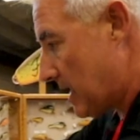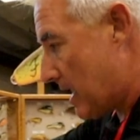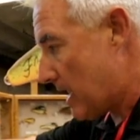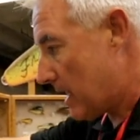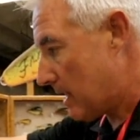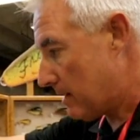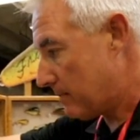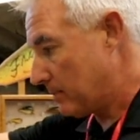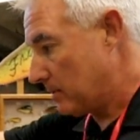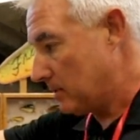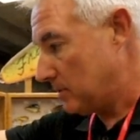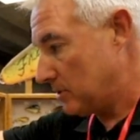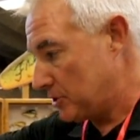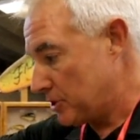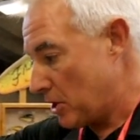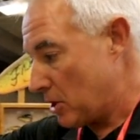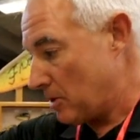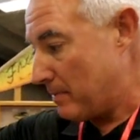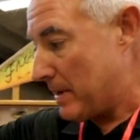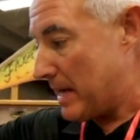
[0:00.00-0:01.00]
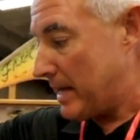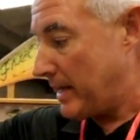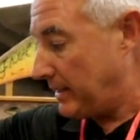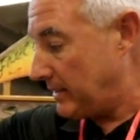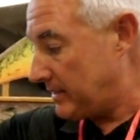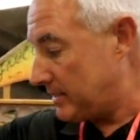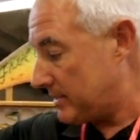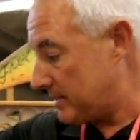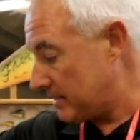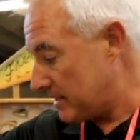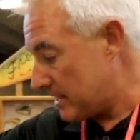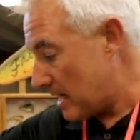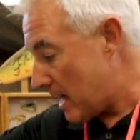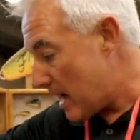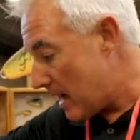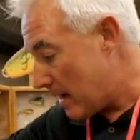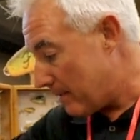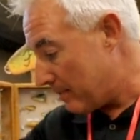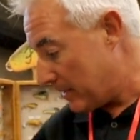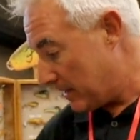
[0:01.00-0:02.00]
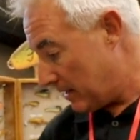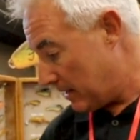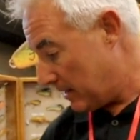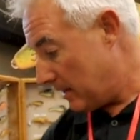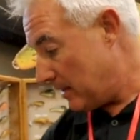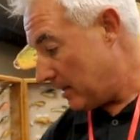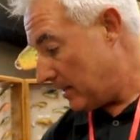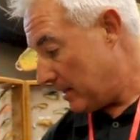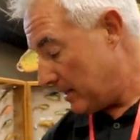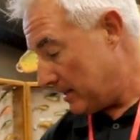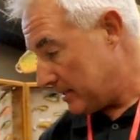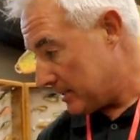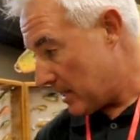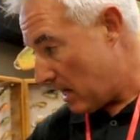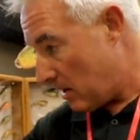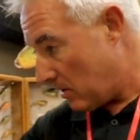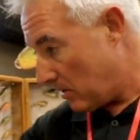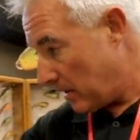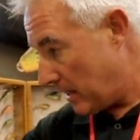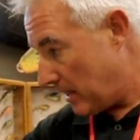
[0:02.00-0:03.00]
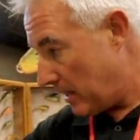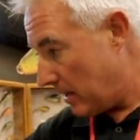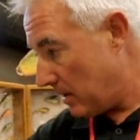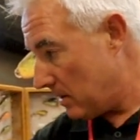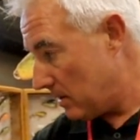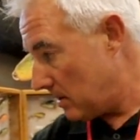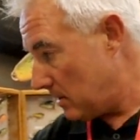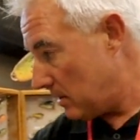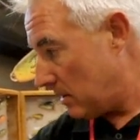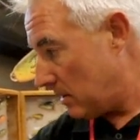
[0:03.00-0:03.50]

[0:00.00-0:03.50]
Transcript: type or jerkbaits type is all here.